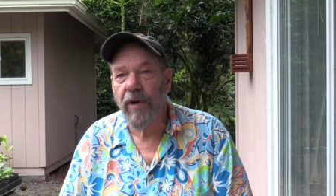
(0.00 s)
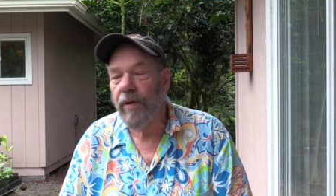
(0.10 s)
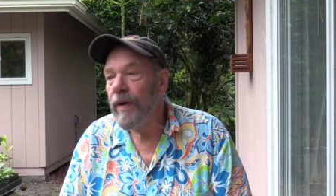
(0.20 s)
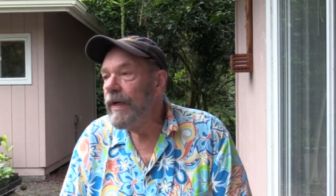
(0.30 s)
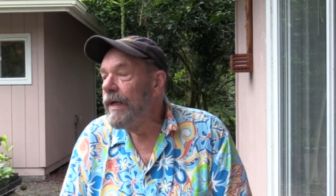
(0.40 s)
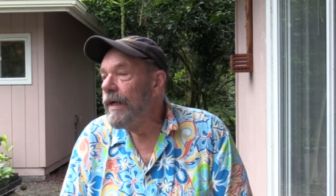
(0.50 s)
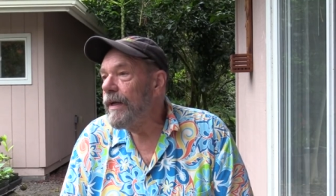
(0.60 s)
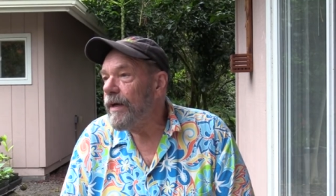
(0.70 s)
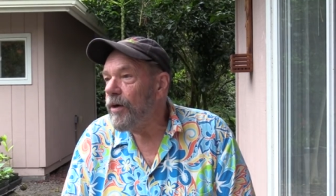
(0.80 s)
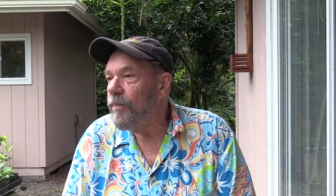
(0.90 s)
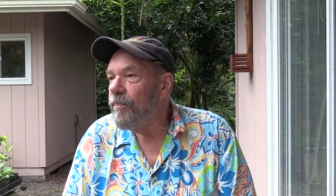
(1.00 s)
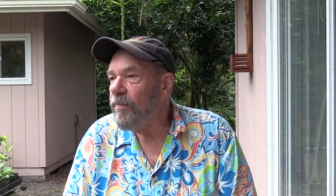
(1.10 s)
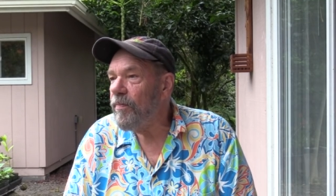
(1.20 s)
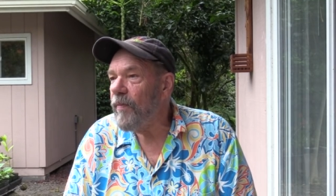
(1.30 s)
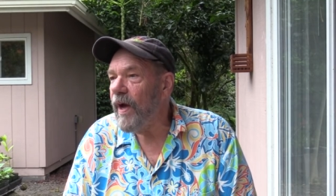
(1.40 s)
You know, um,
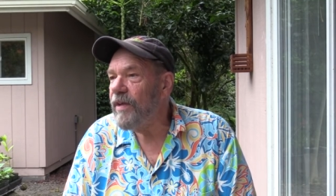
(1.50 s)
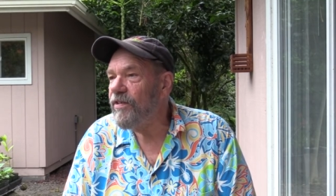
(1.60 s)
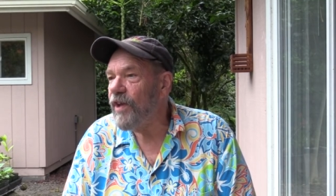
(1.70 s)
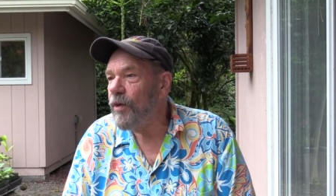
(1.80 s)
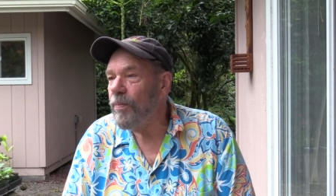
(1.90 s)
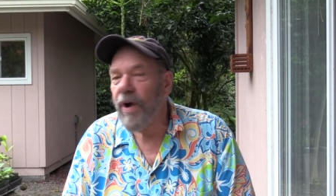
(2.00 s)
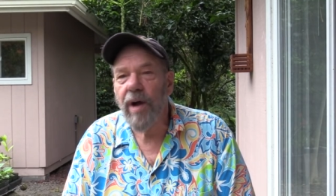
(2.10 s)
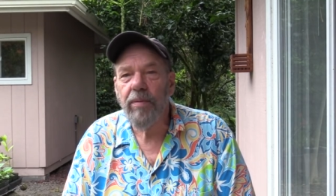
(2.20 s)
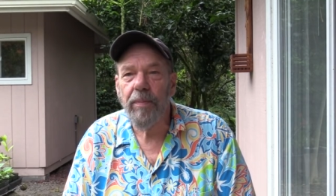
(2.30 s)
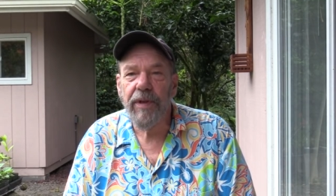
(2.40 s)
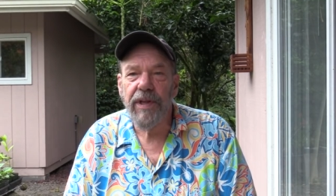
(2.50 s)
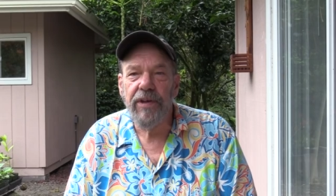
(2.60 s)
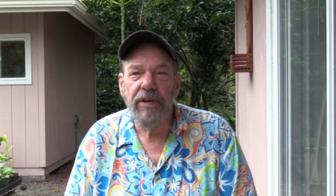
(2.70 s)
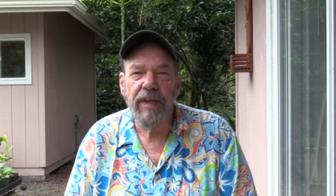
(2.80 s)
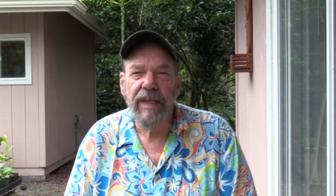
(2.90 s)
I'd say
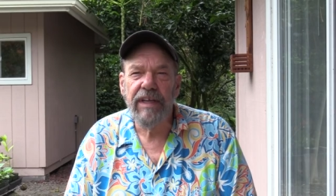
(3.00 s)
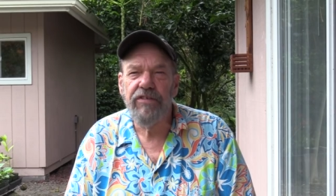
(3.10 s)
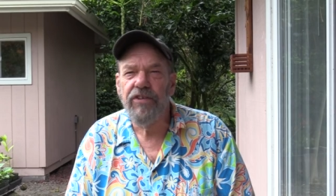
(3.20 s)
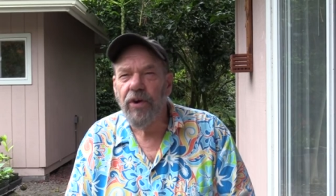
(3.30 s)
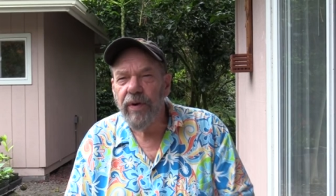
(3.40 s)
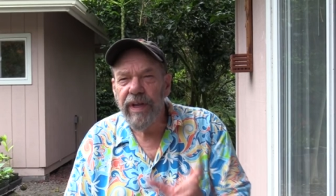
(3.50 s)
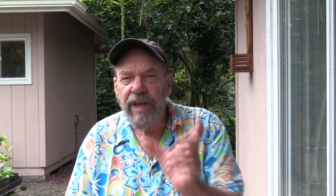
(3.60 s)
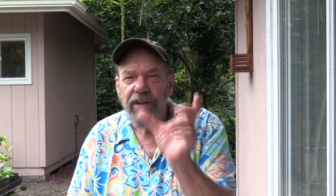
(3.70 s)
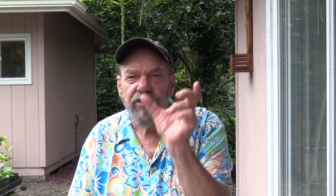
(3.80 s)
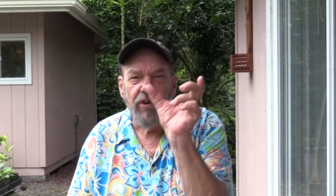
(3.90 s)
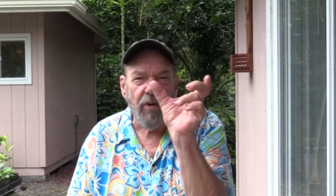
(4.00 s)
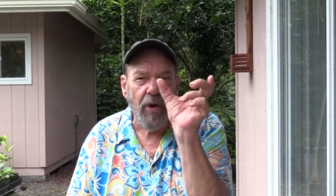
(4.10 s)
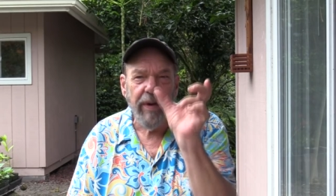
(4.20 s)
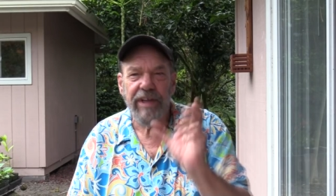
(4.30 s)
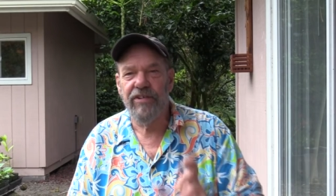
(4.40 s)
probably at least during its
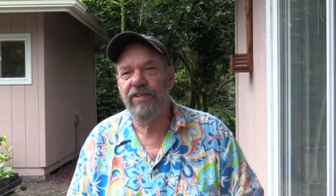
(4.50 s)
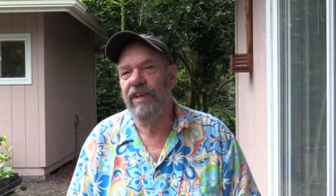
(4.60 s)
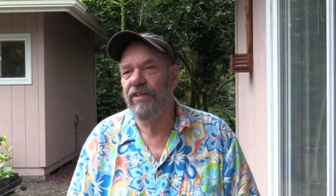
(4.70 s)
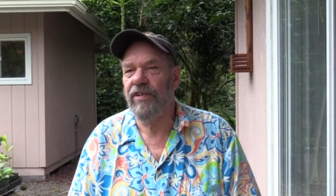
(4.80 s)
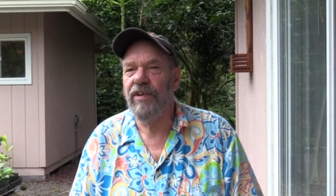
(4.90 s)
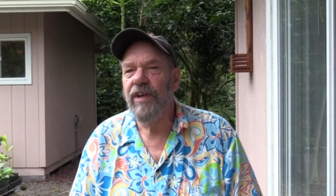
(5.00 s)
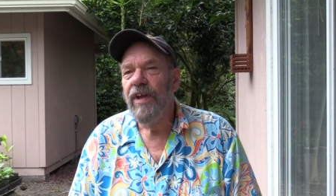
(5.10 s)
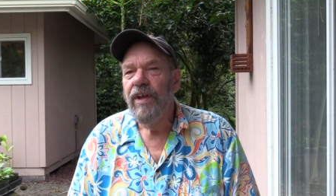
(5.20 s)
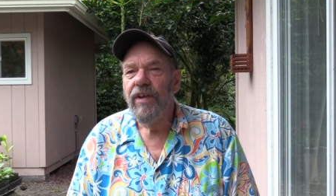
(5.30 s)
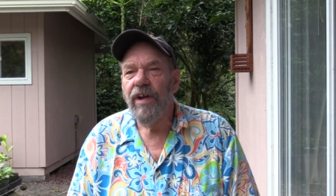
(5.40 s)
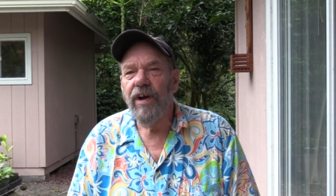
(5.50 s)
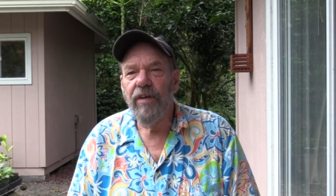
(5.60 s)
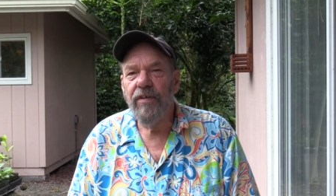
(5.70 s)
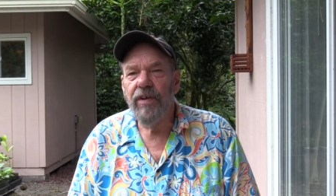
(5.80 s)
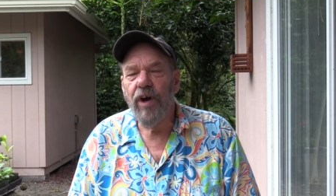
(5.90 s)
growing season,
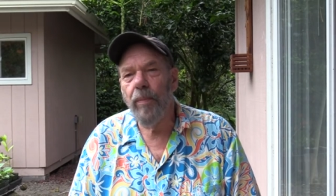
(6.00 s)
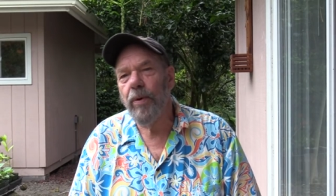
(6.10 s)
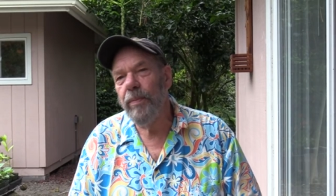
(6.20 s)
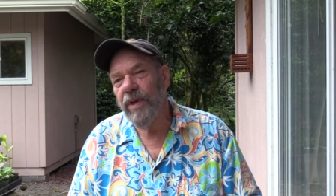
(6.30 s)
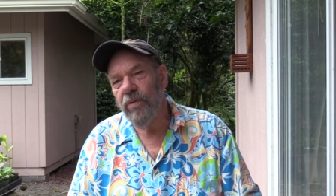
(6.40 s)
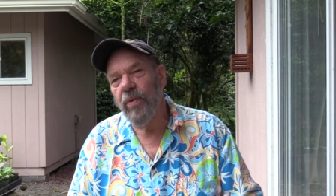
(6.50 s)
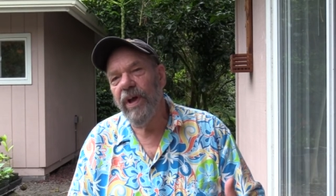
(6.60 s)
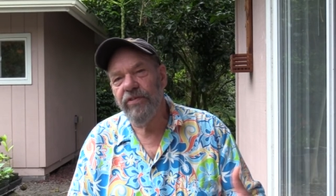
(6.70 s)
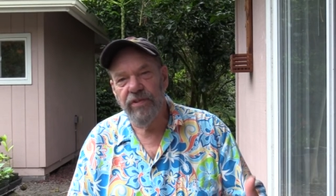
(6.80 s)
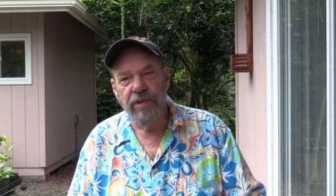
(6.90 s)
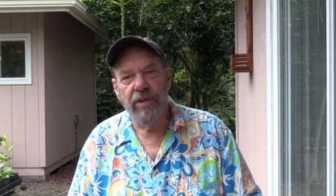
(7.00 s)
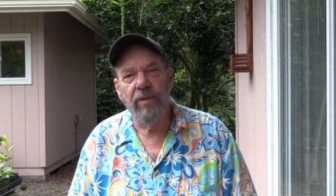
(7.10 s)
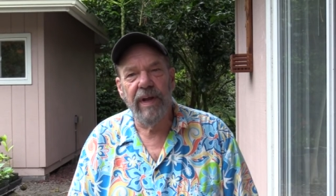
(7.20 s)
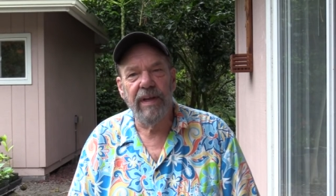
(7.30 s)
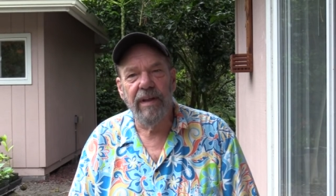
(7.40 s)
uh, upper Midwest and the
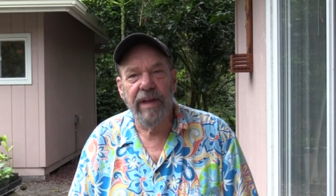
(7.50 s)
Great